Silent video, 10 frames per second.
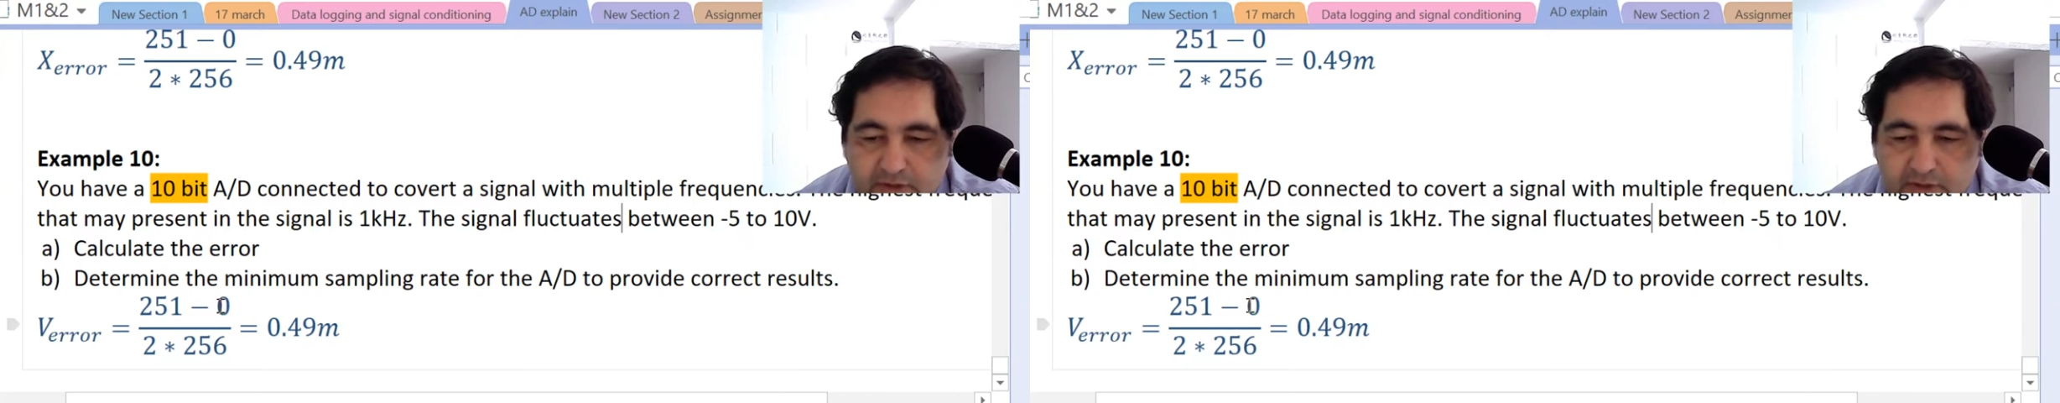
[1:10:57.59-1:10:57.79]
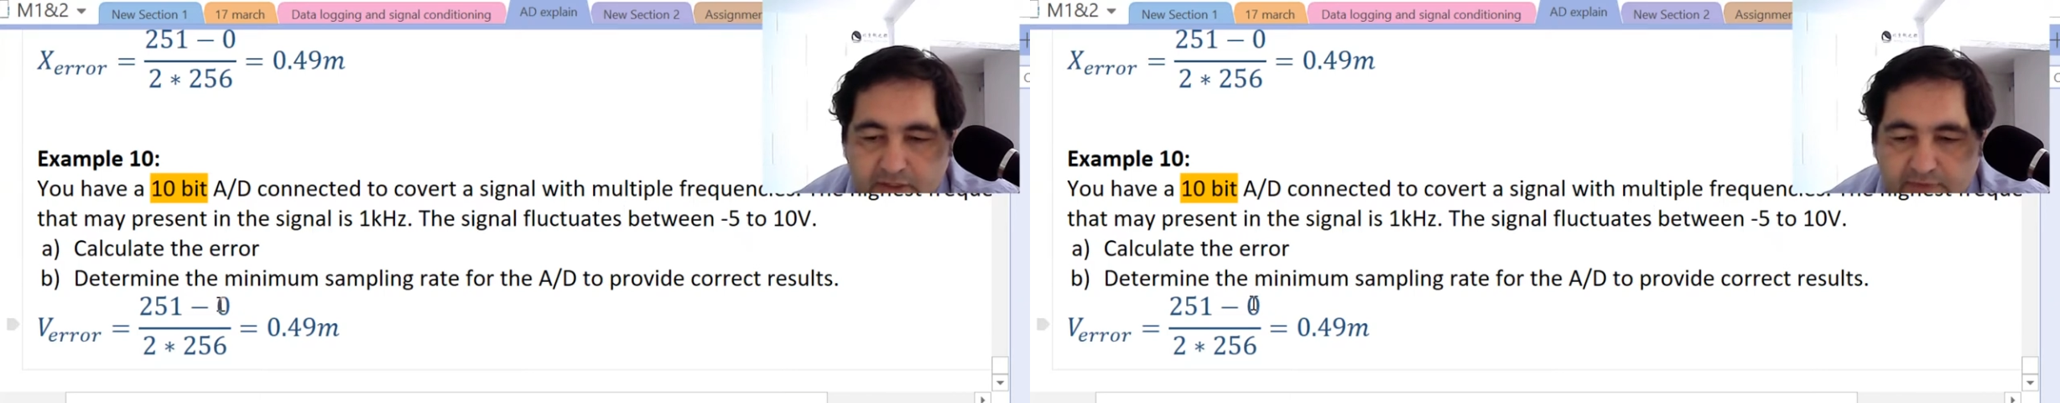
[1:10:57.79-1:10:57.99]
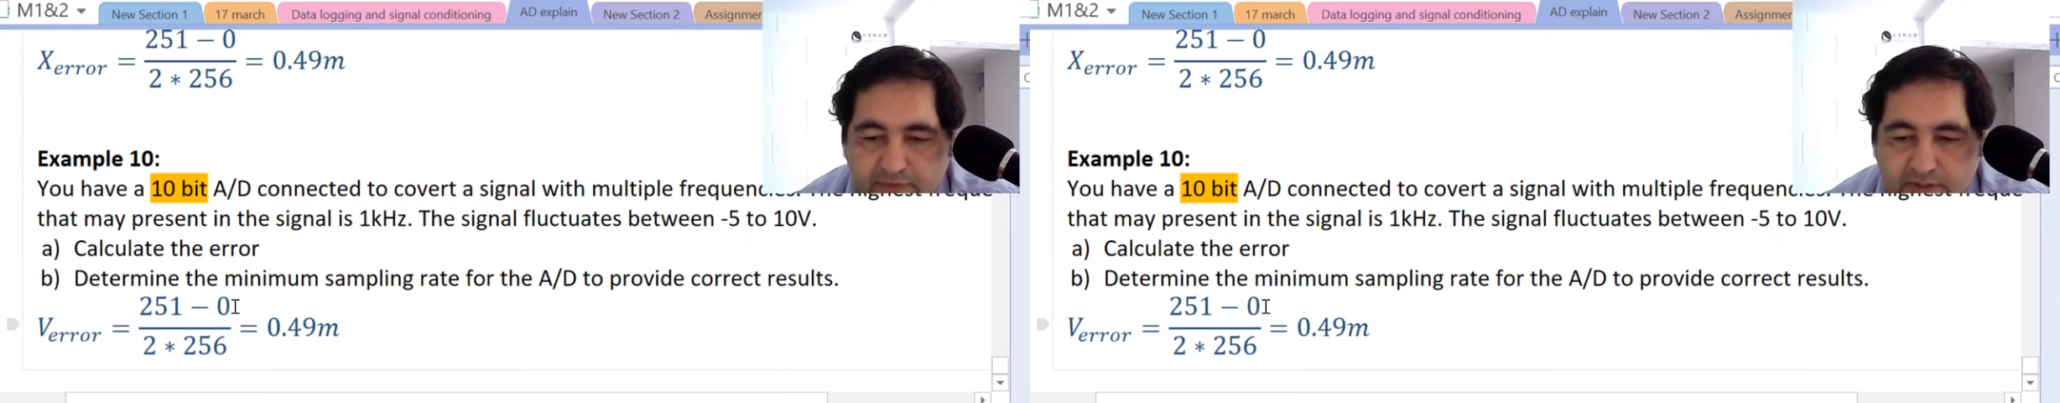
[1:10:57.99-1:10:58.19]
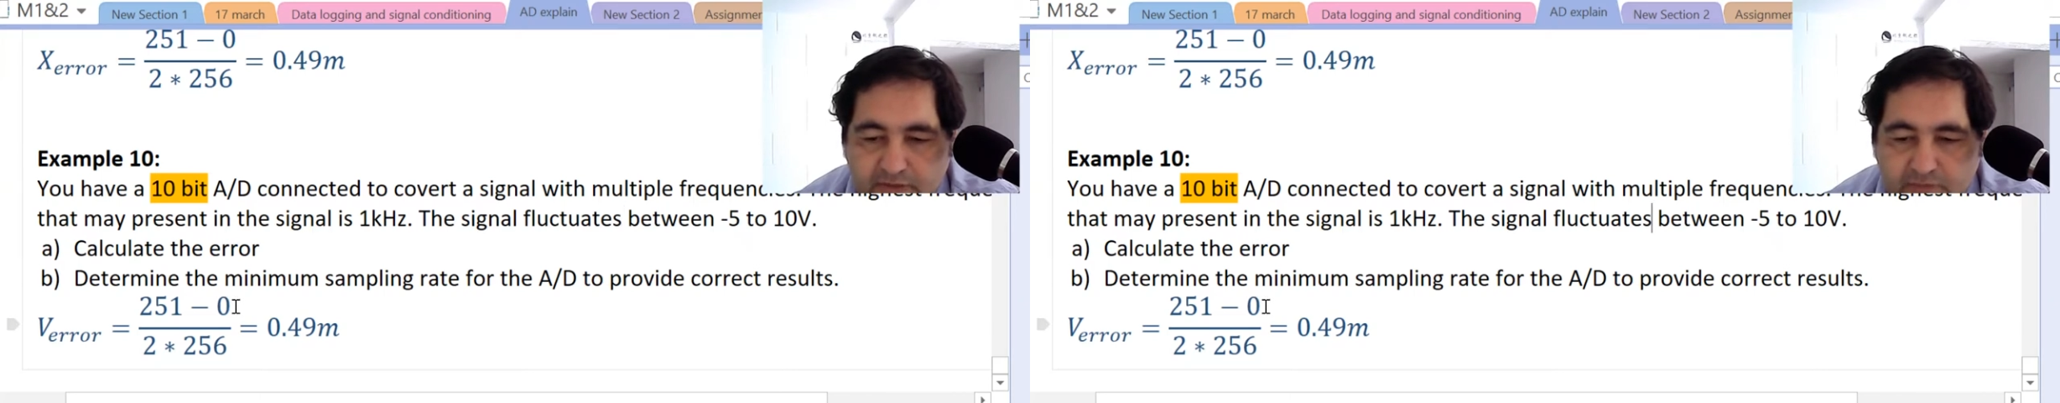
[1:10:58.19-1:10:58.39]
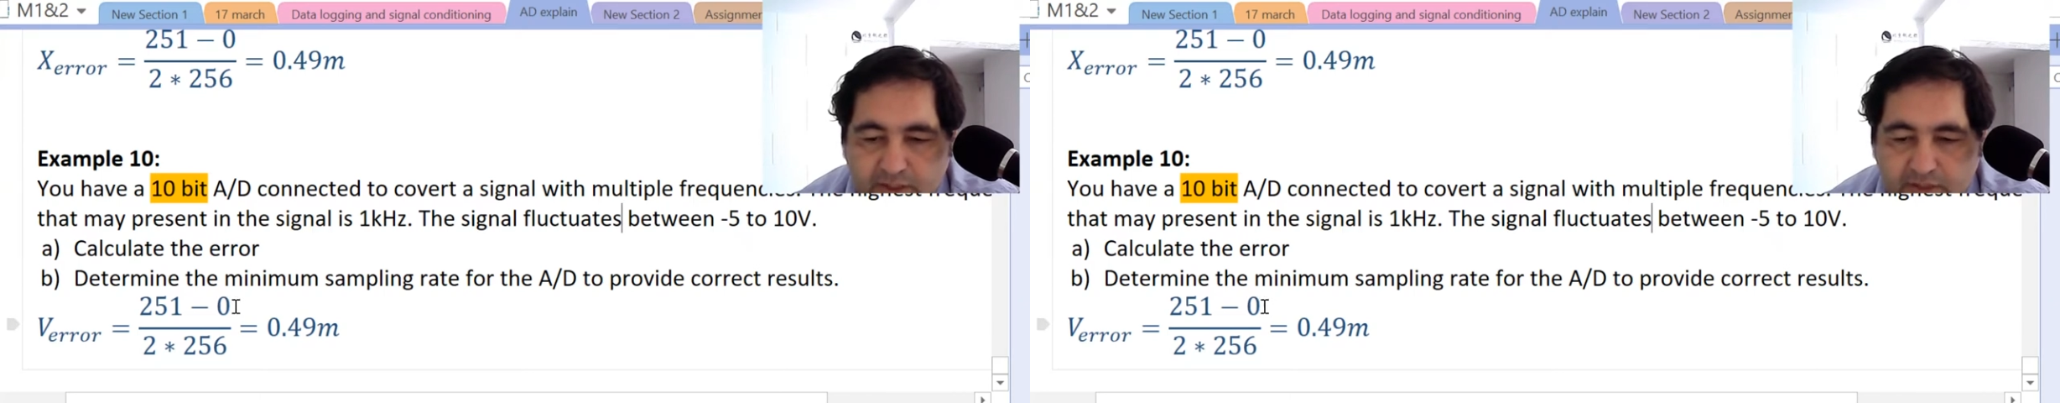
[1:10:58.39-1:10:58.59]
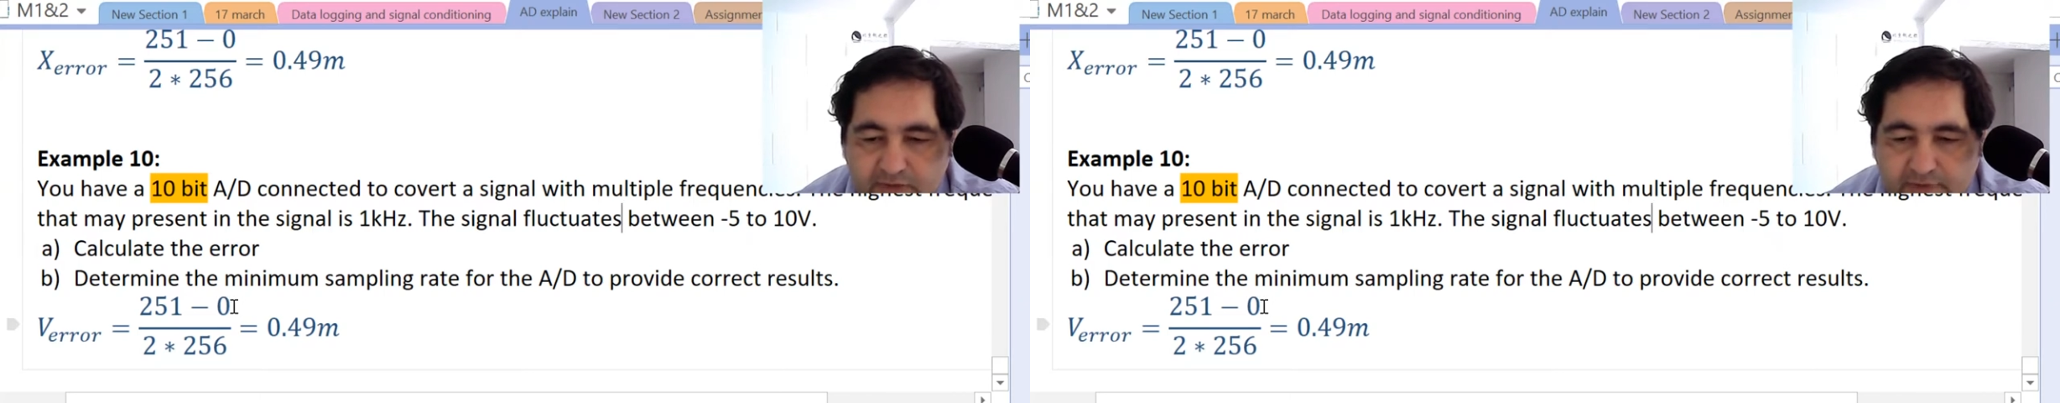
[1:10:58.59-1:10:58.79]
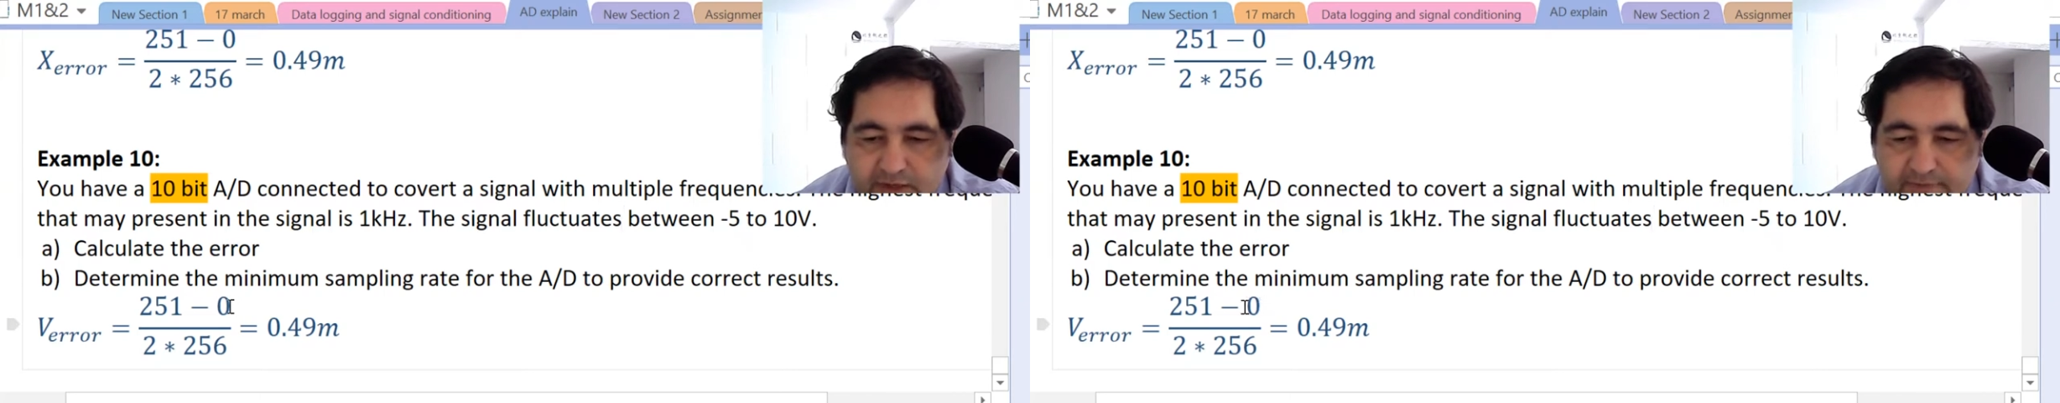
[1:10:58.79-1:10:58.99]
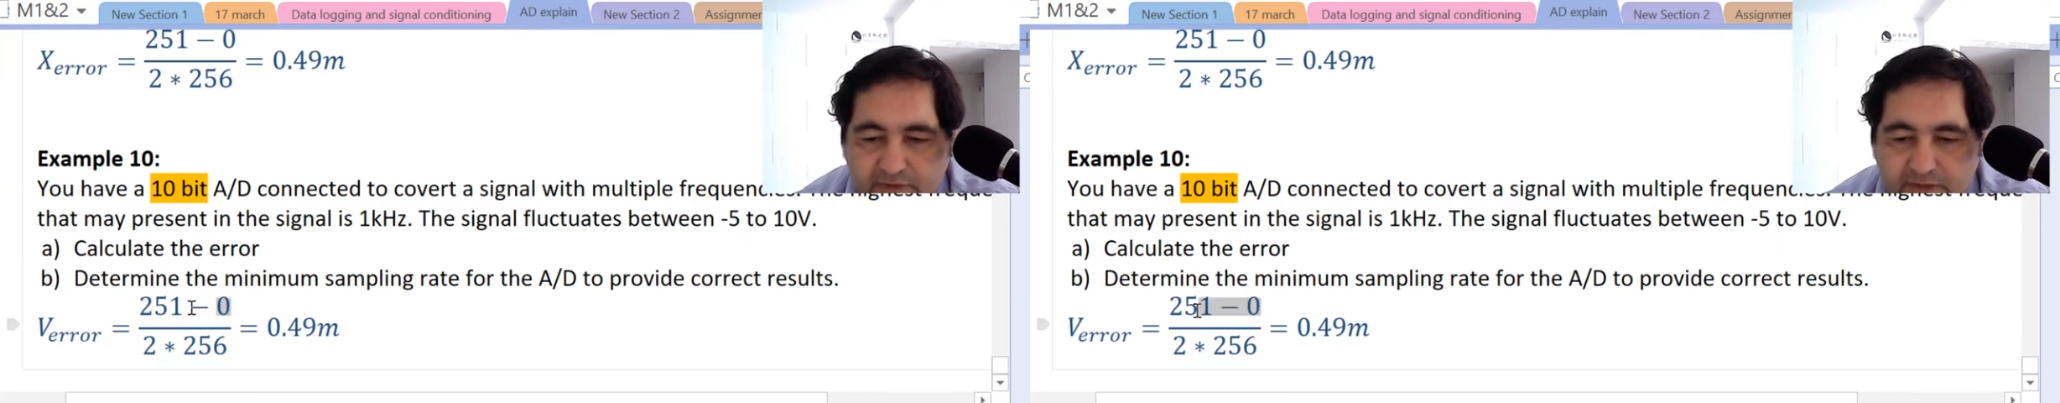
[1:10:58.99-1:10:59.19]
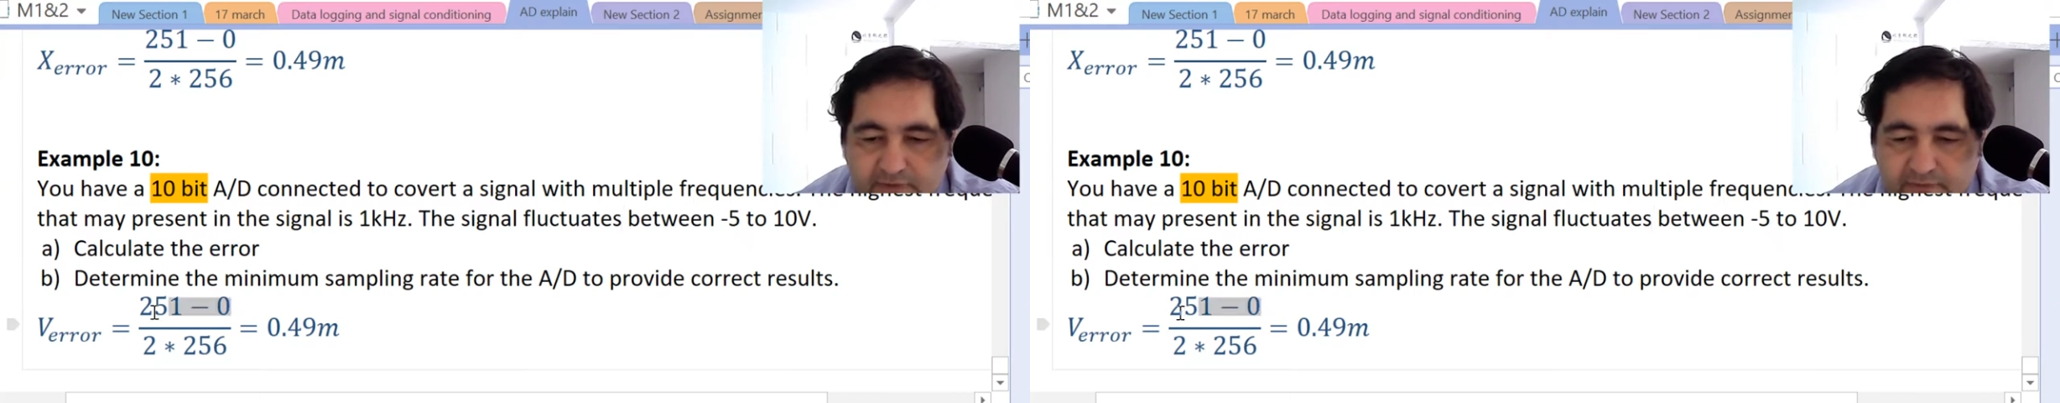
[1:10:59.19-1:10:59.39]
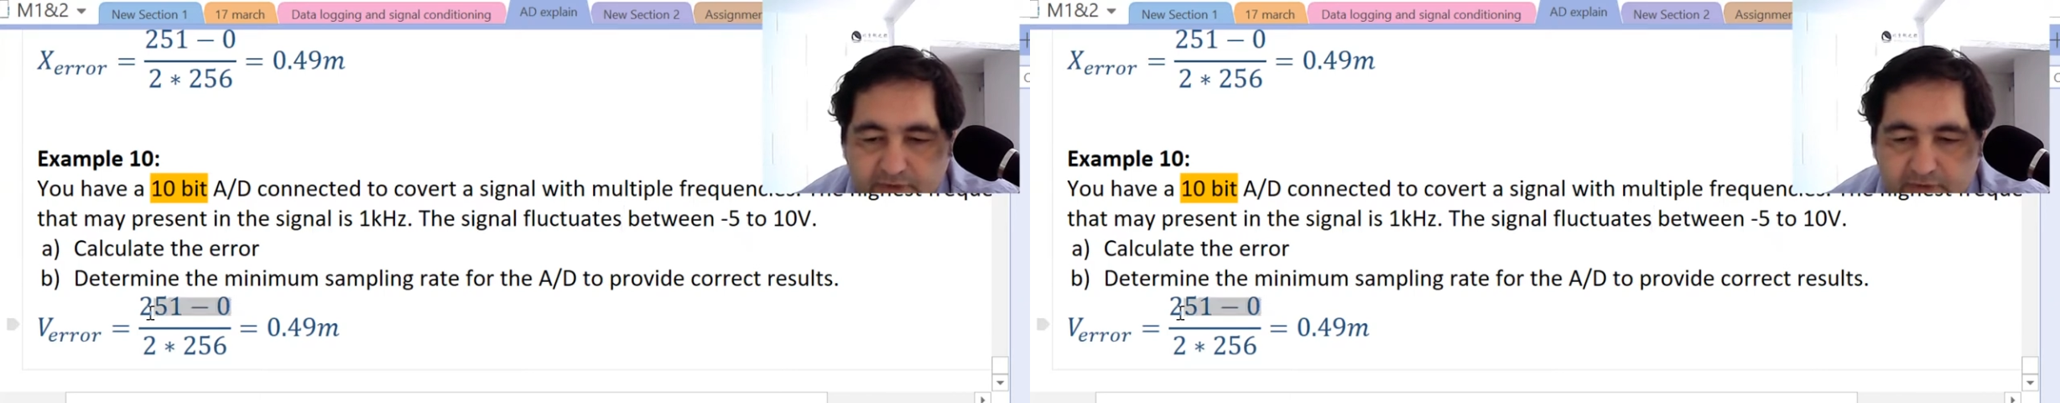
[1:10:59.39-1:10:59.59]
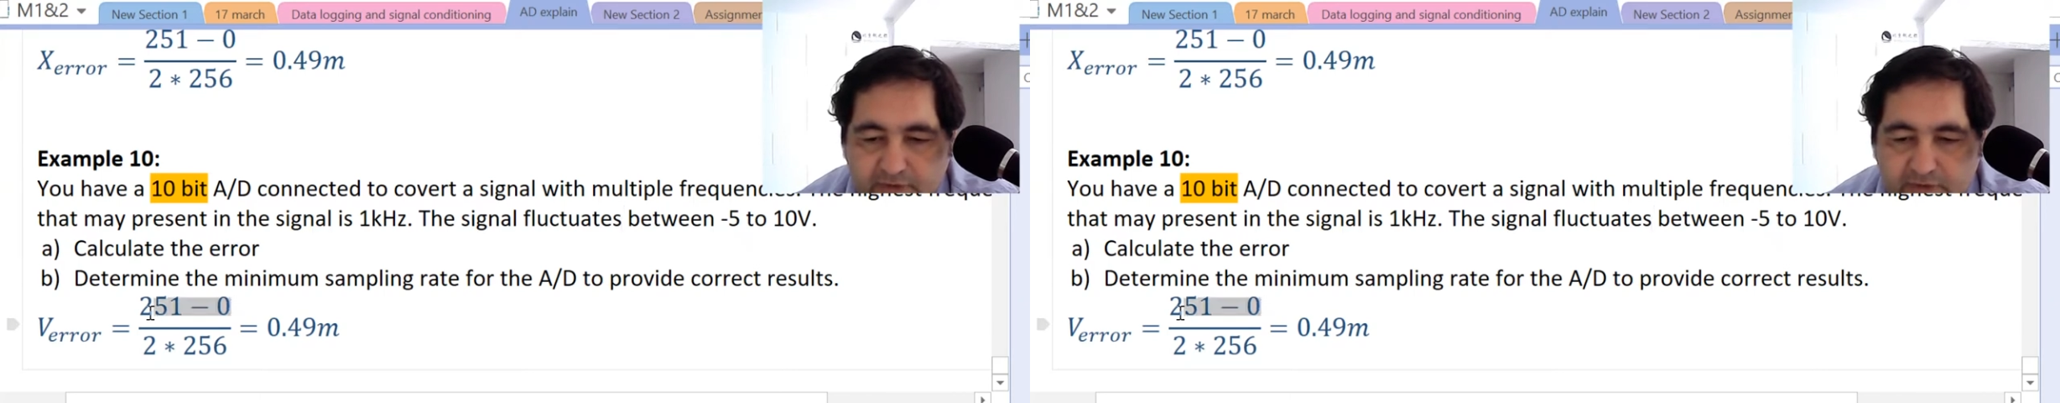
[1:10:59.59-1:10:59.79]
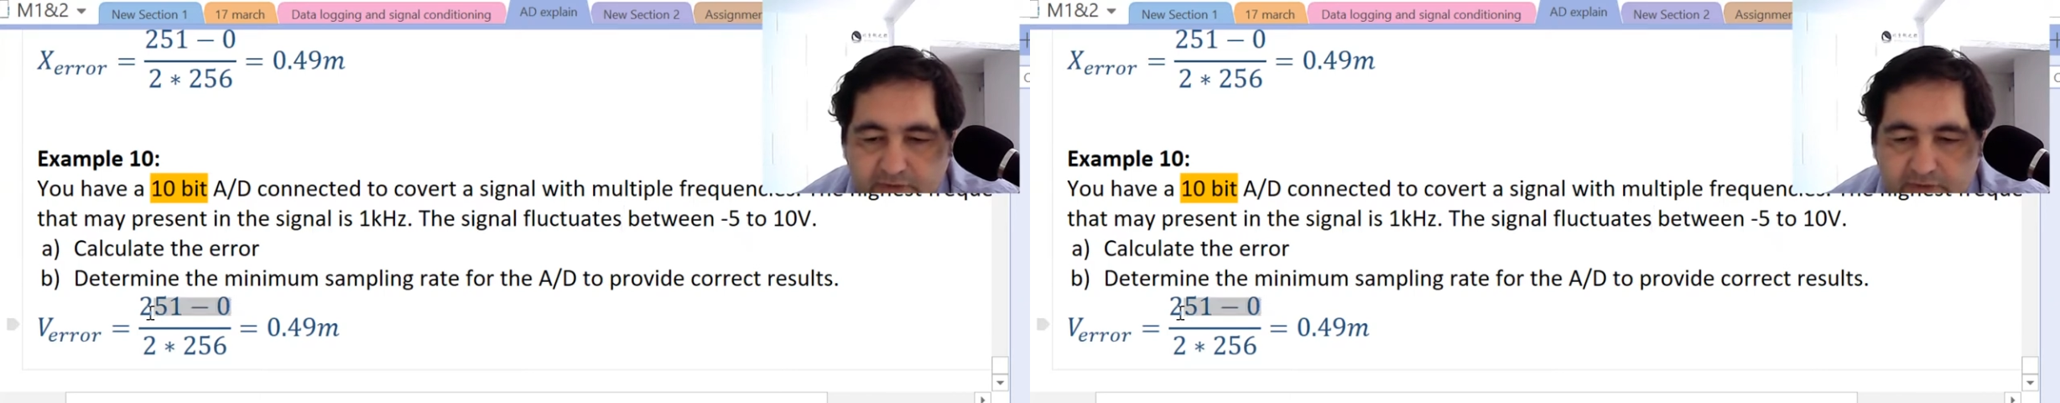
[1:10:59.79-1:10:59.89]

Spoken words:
So if it is -5 to 10 volt,